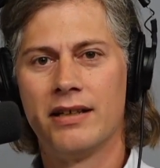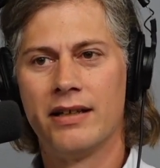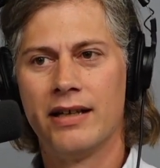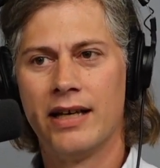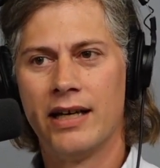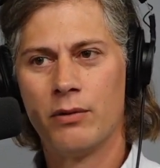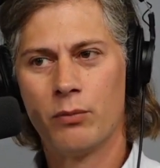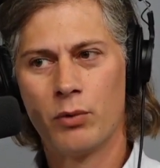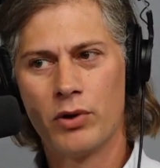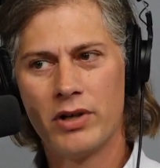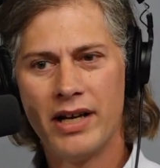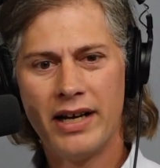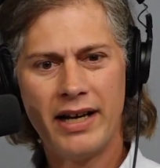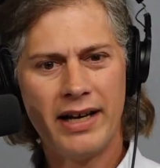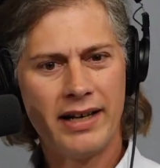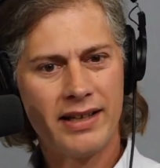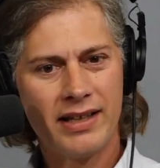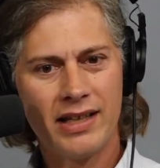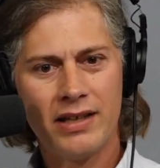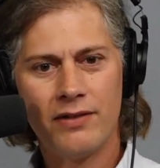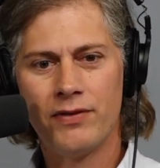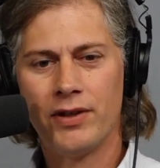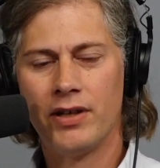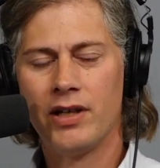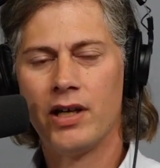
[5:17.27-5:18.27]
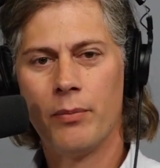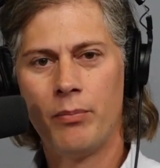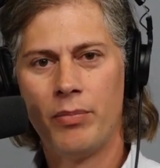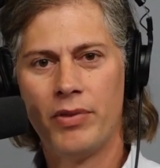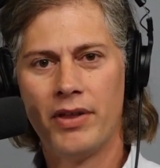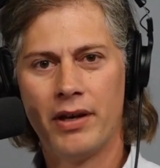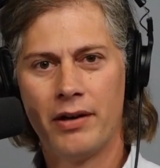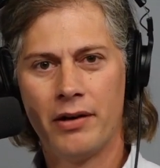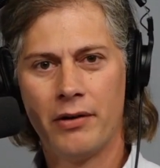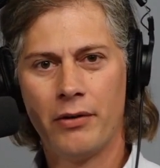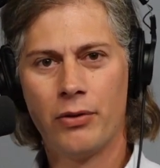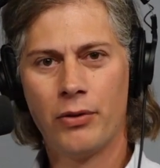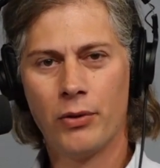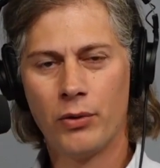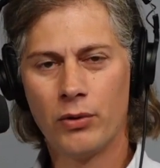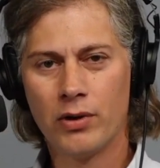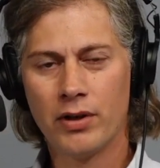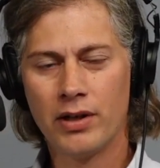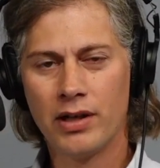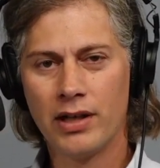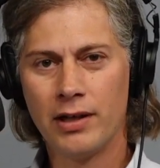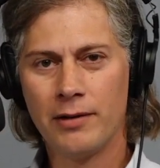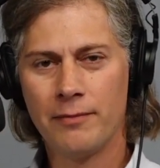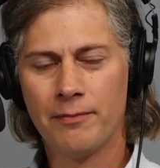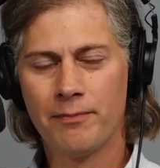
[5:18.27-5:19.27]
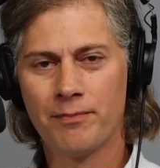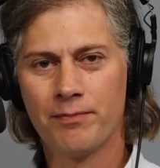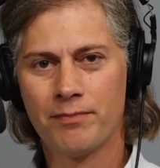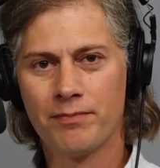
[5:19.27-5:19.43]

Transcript: And we're not giving up that authority.